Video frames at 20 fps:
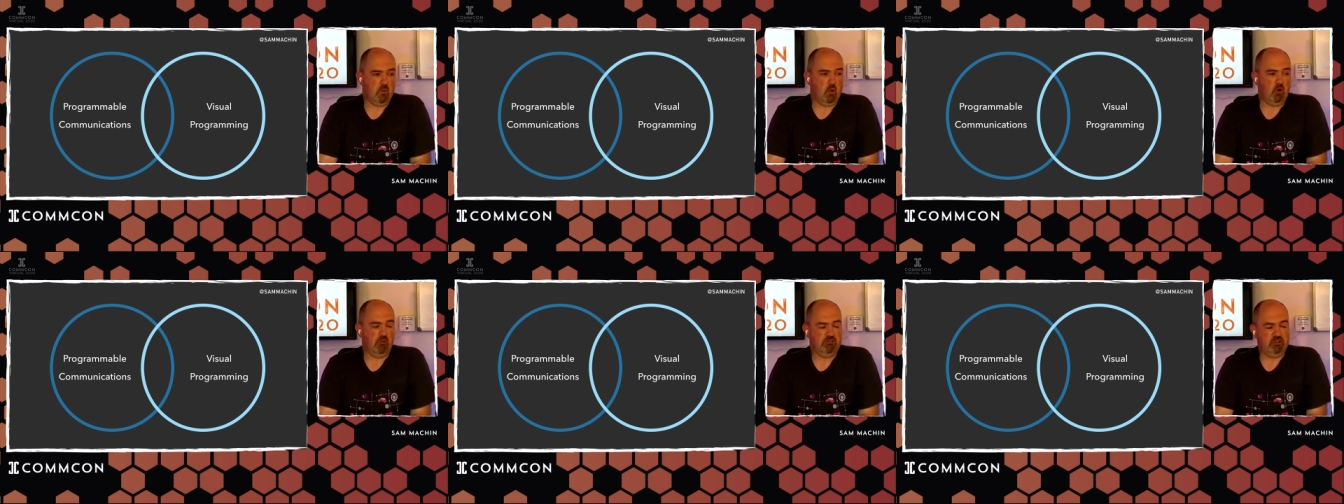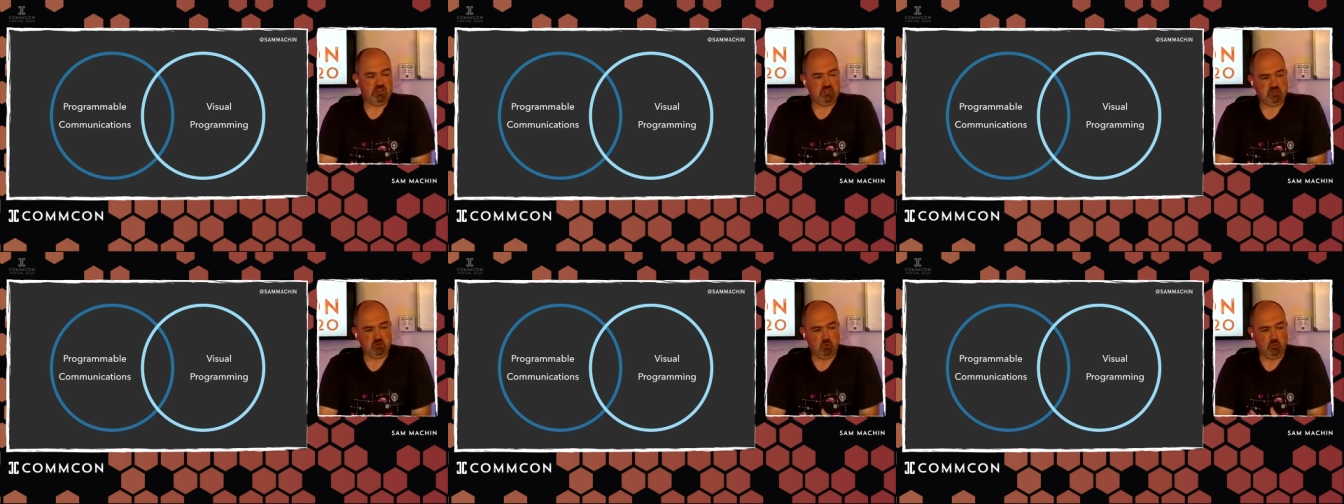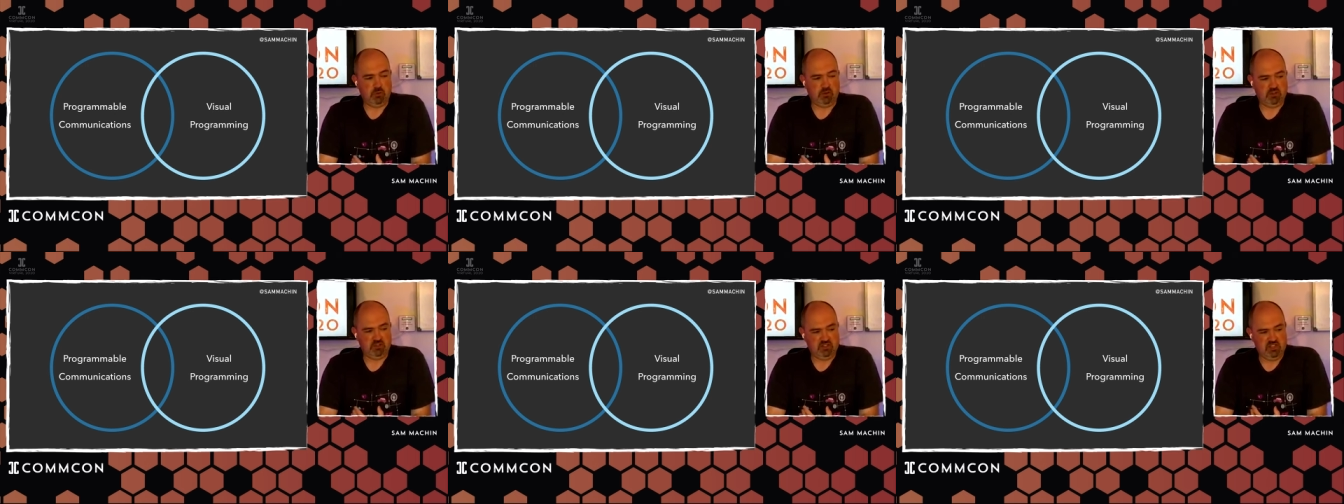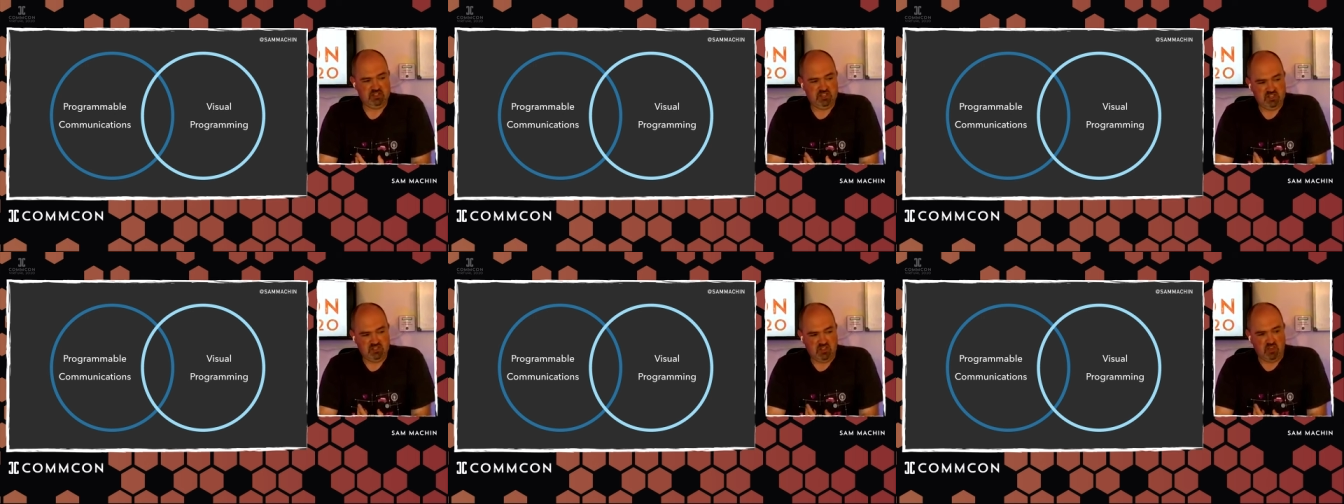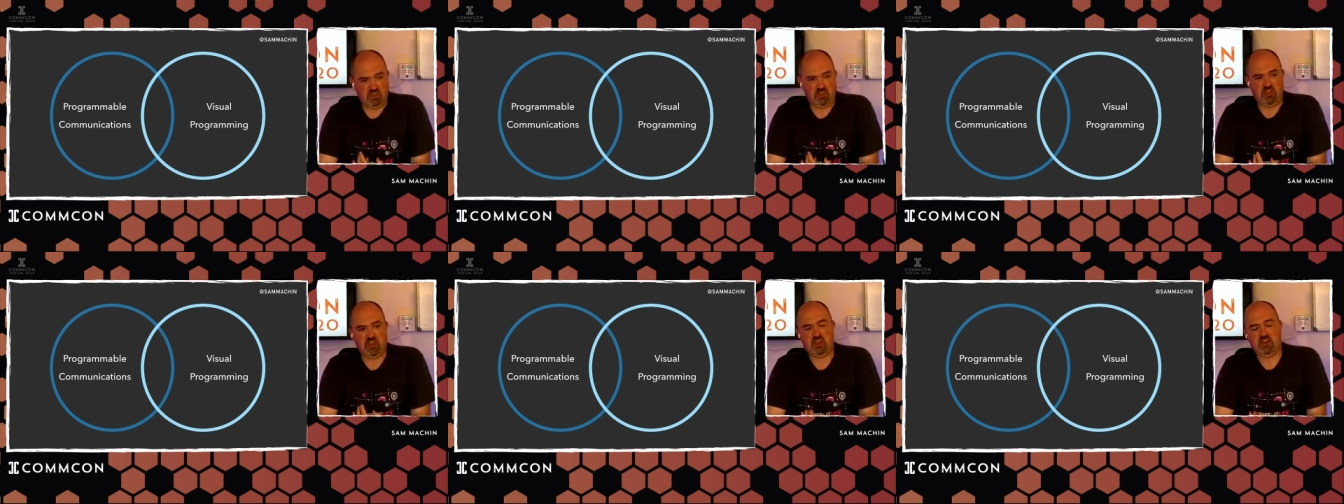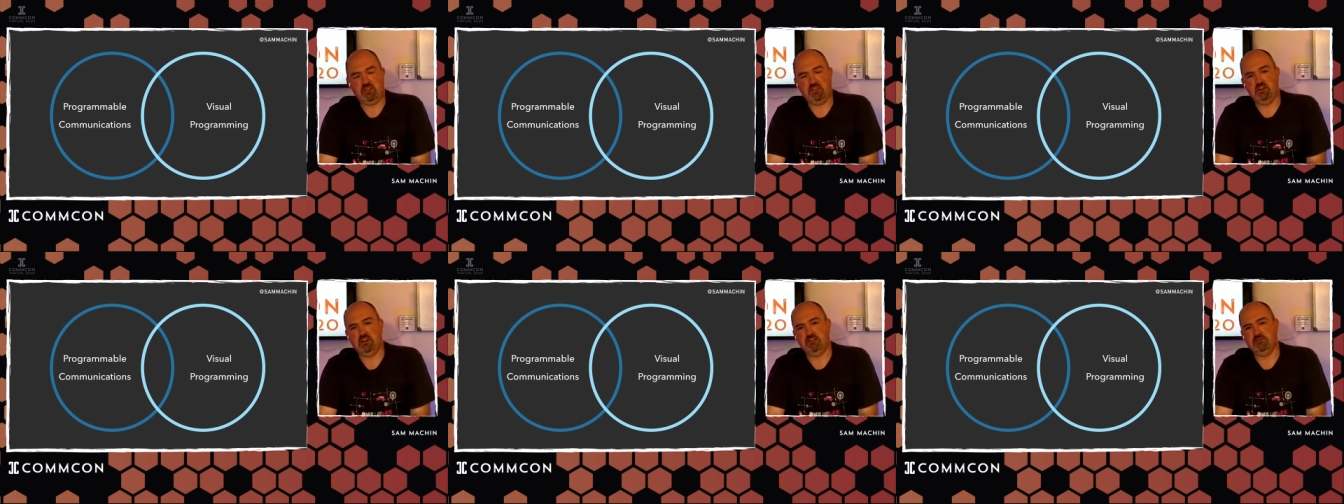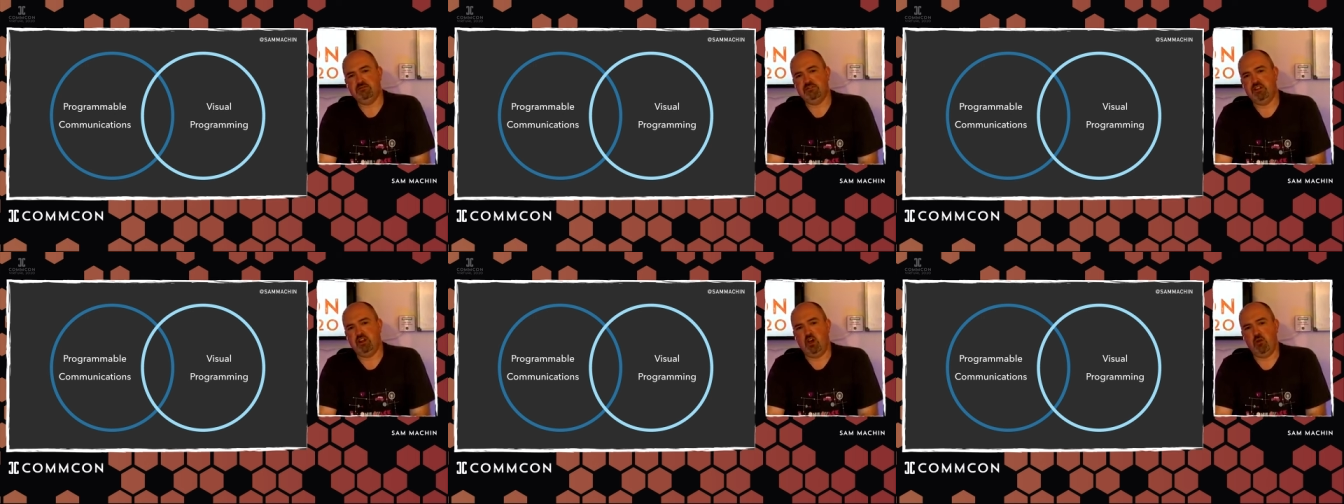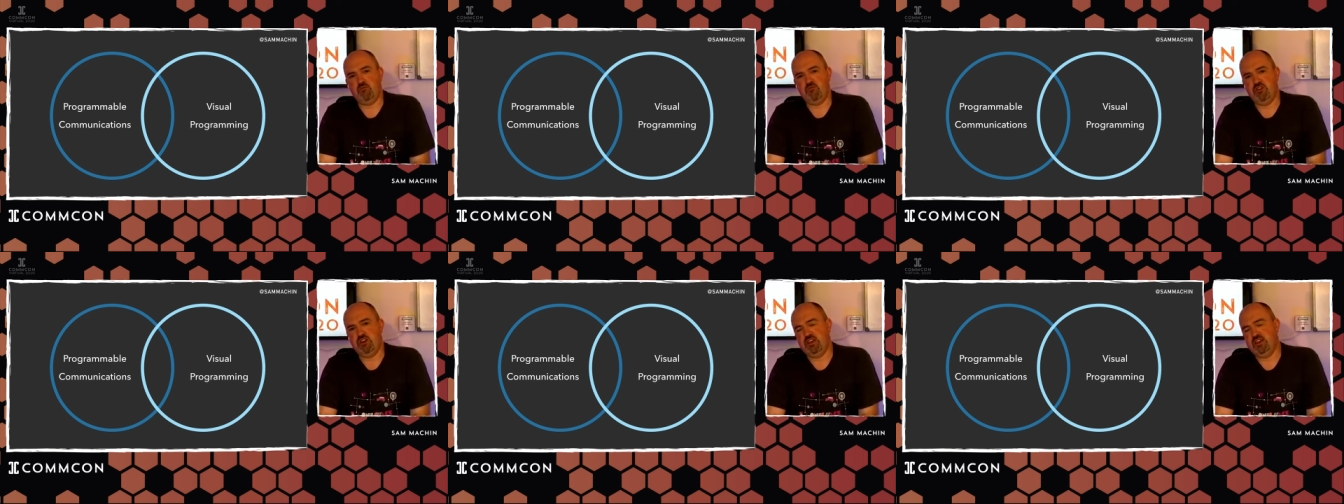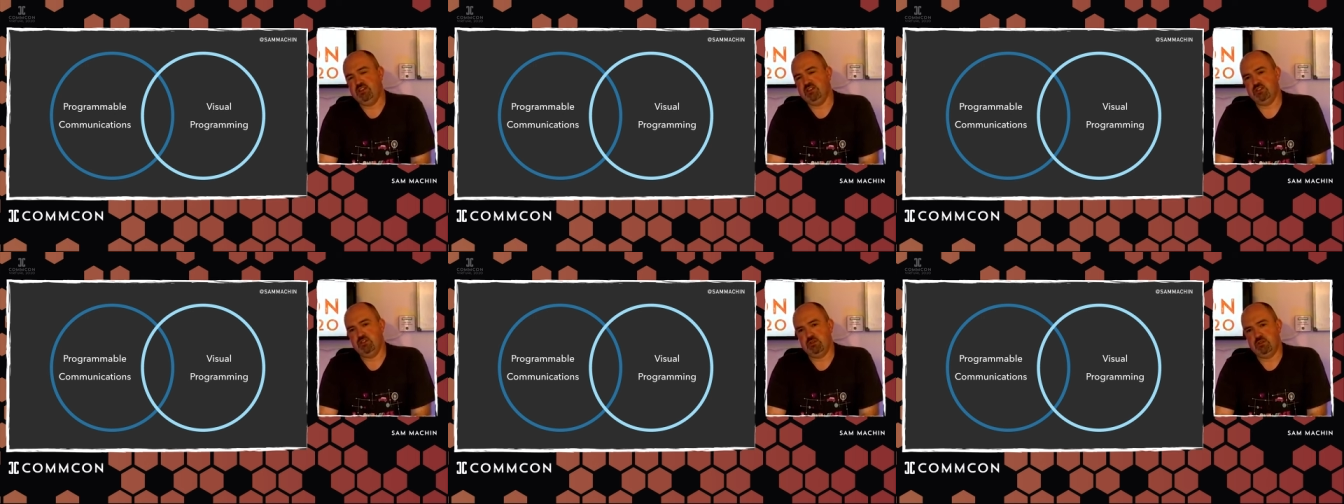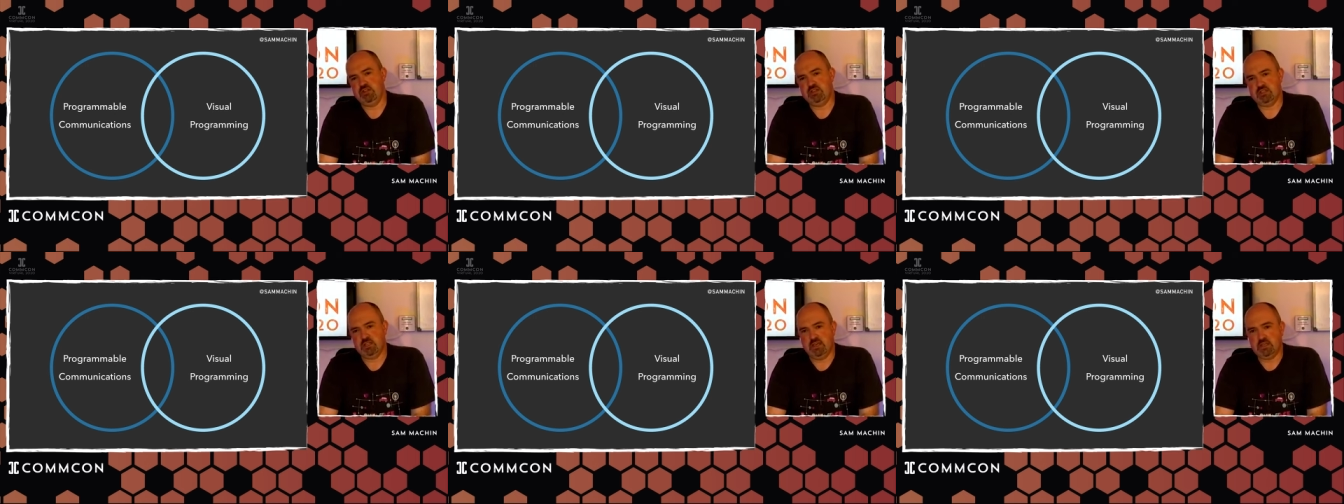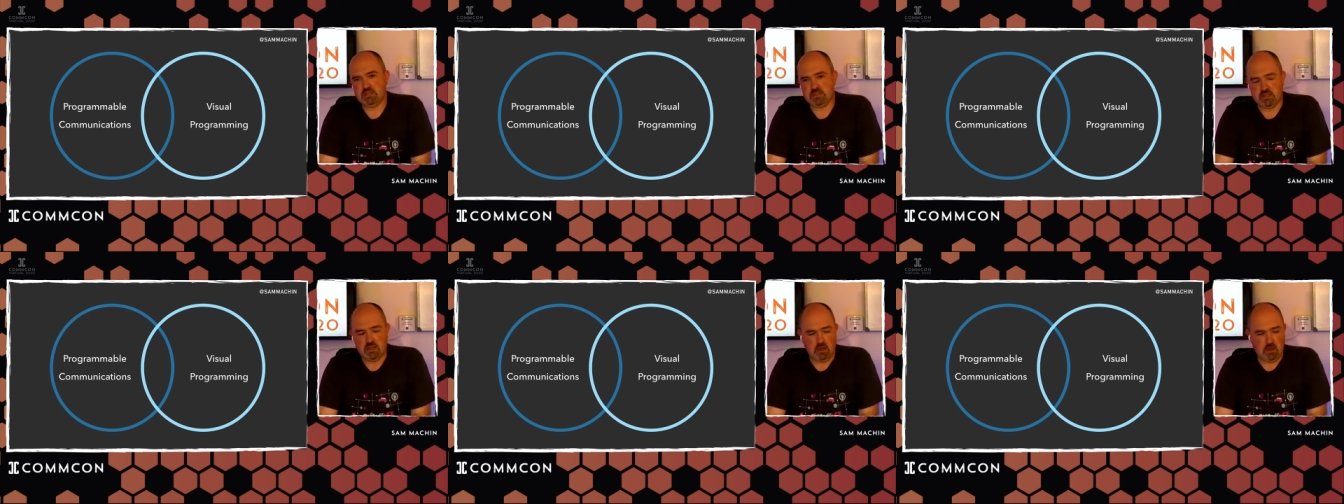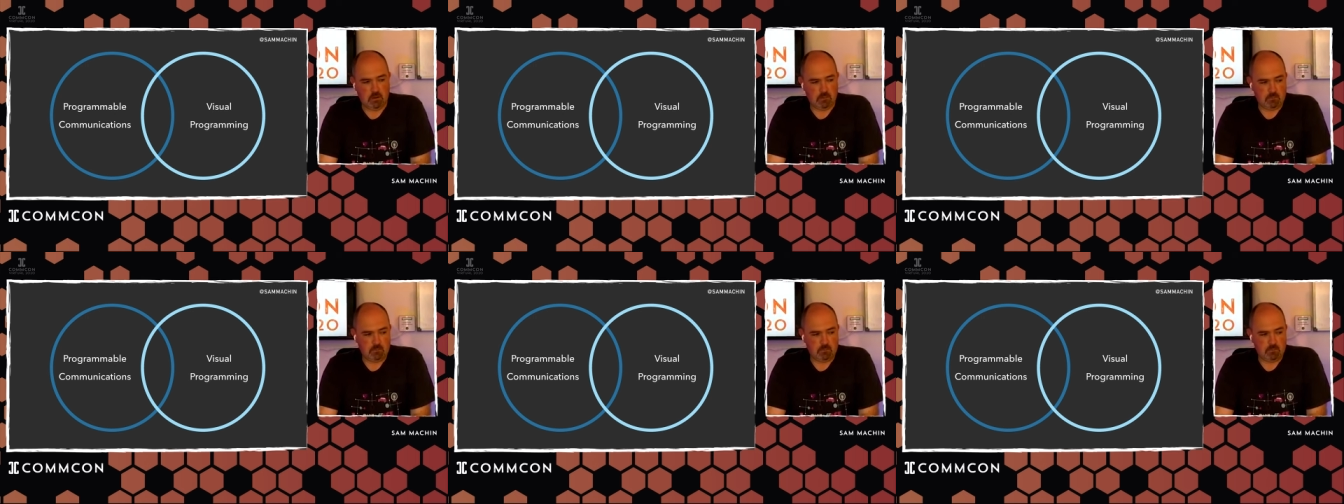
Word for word: more in this talk, because this is the thing that I'm really into these days.